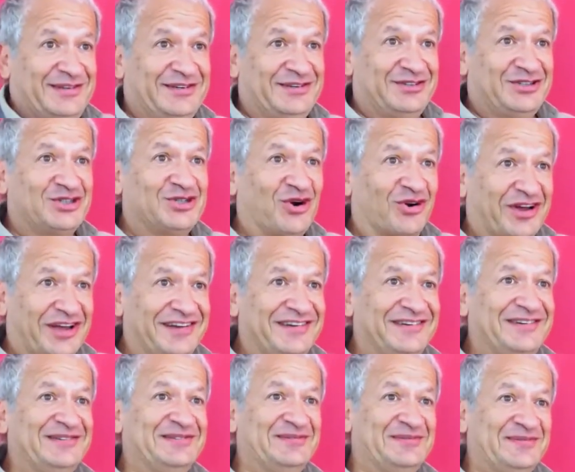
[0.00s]

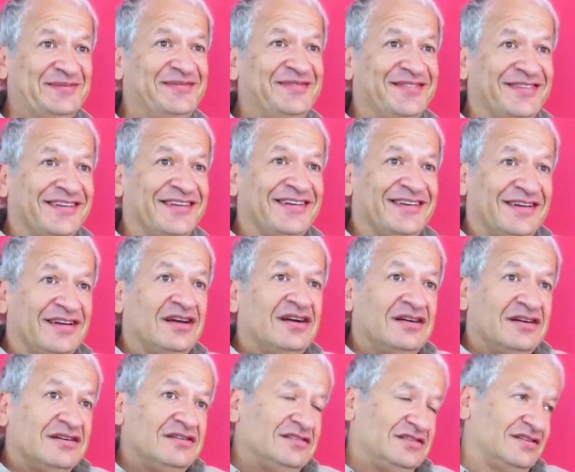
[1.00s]
shocking,
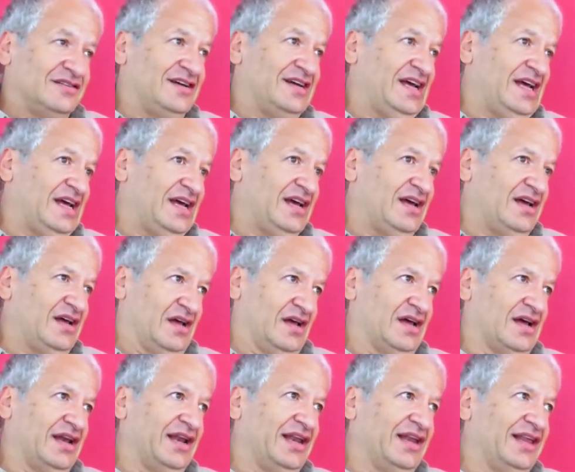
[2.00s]
uh,
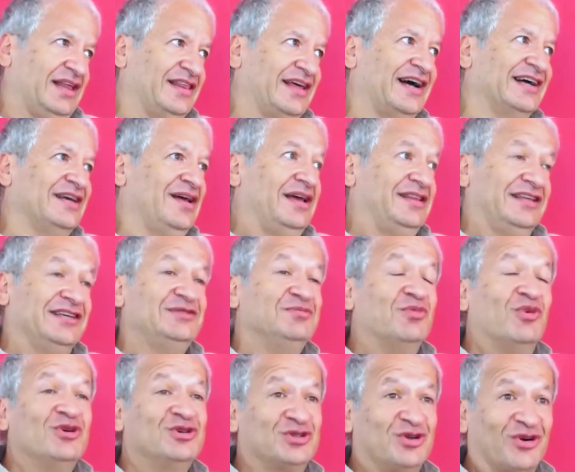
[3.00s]
and it it is
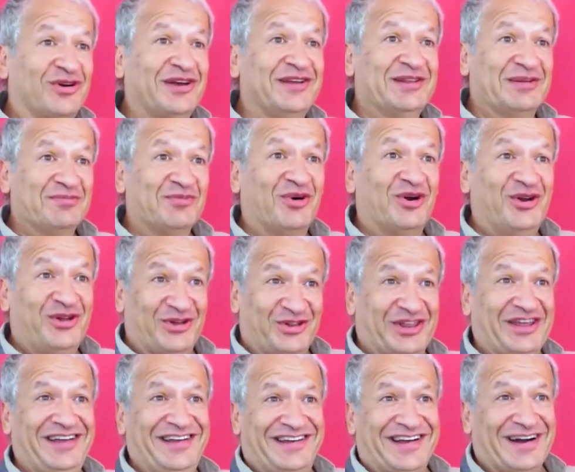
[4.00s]
more shocking the more you
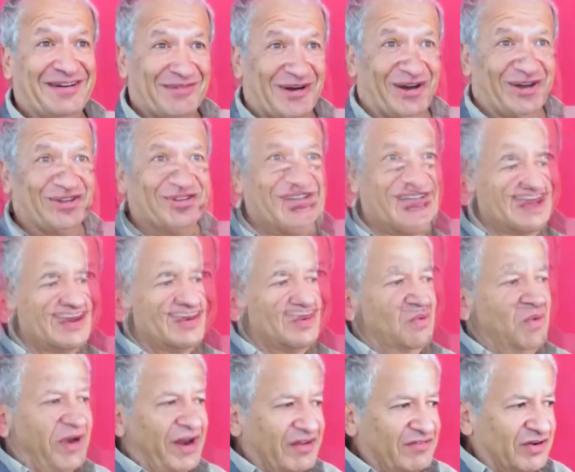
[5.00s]
think about it.
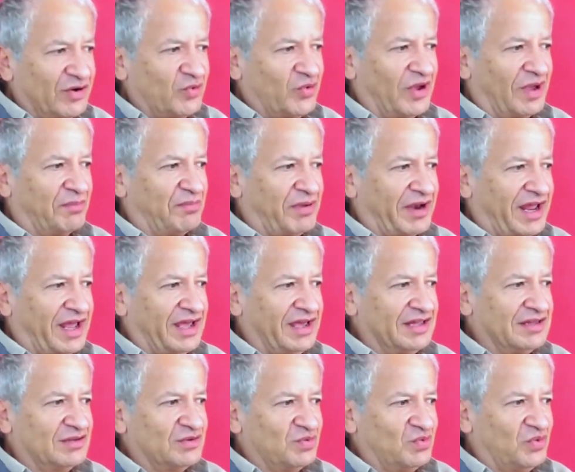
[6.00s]
Whenever we apply
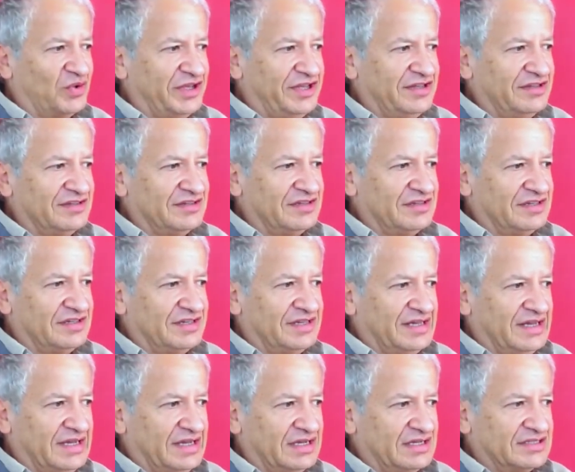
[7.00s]
it, we
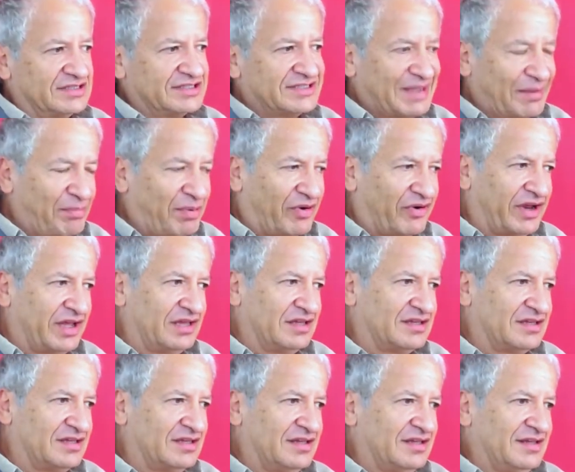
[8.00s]
uh,
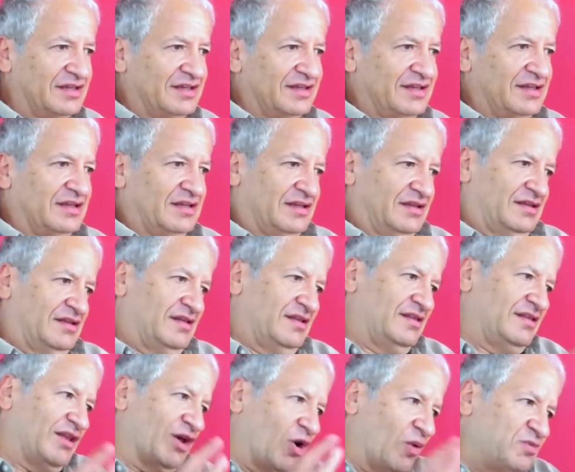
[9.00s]
separate
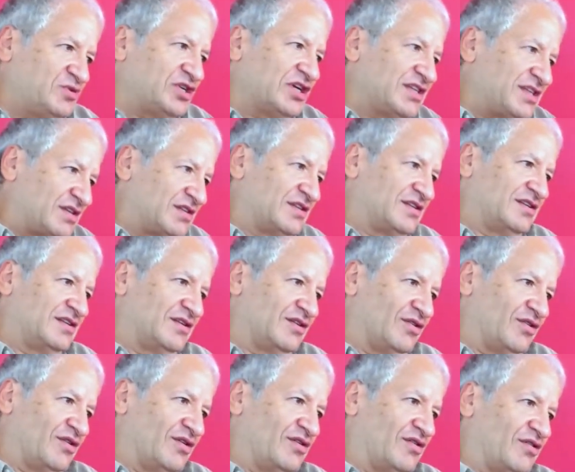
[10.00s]
the object
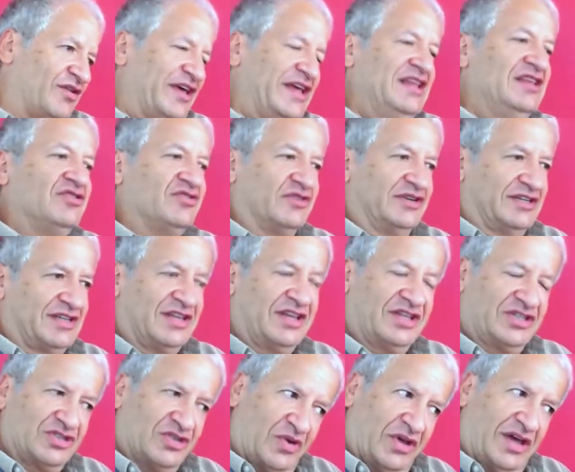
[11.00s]
of interest
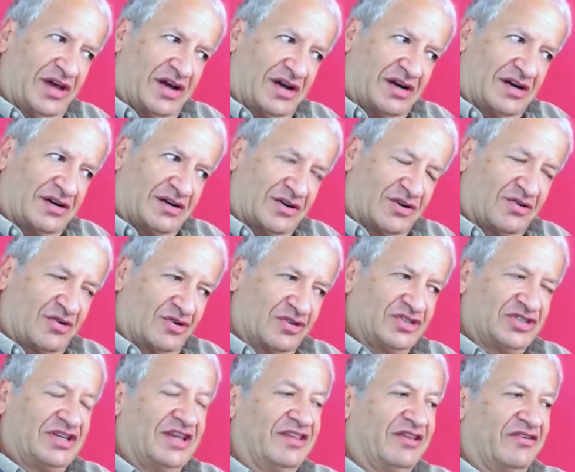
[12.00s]
that we are
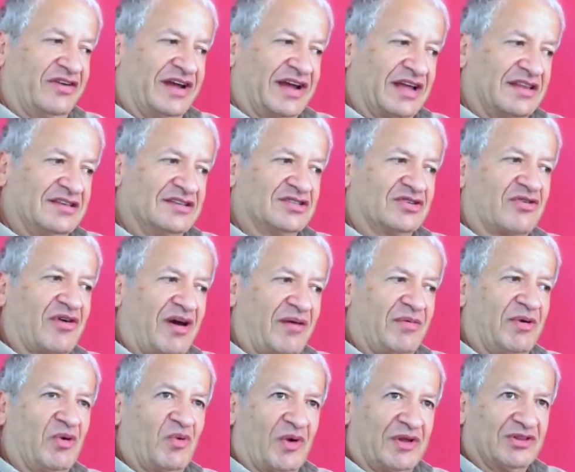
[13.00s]
considering and
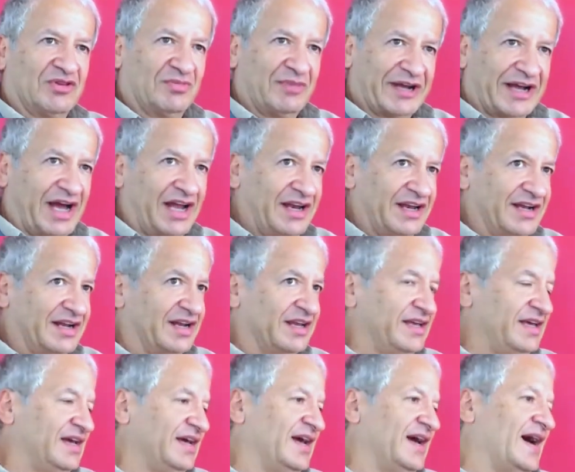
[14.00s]
describing quantum
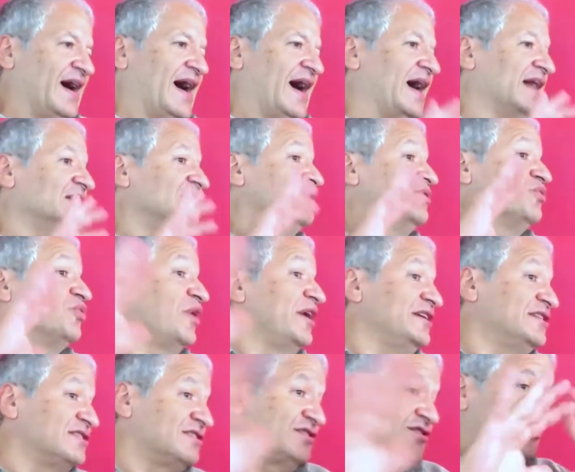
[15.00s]
mechanically and the
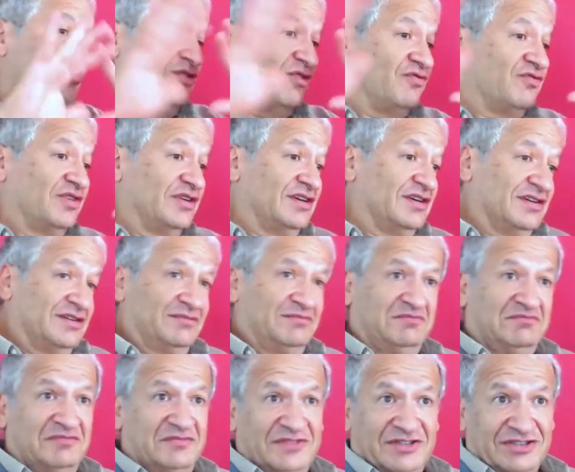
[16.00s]
rest of the
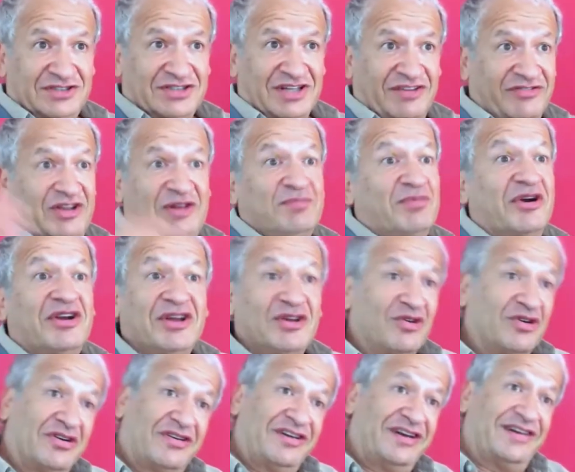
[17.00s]
stuff, in
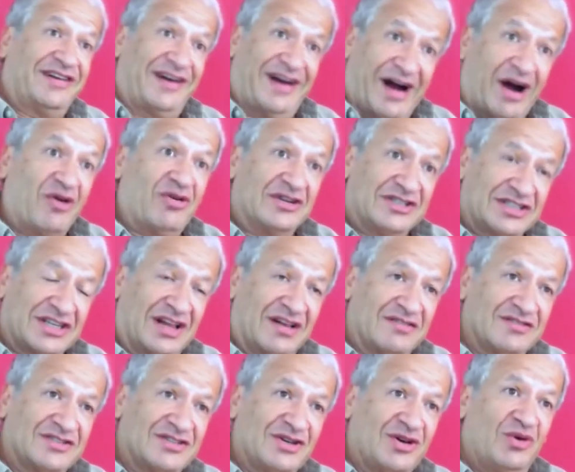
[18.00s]
particular
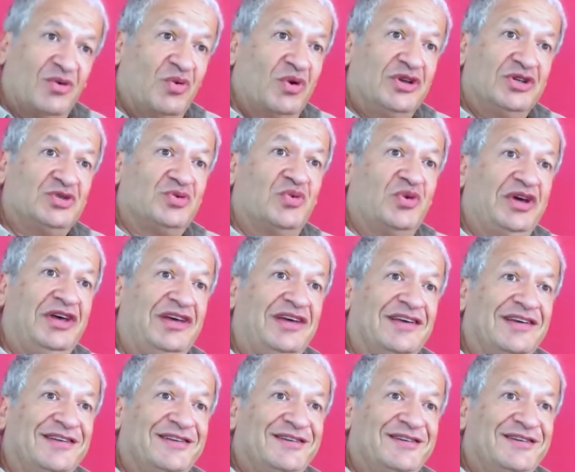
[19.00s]
ourselves, which we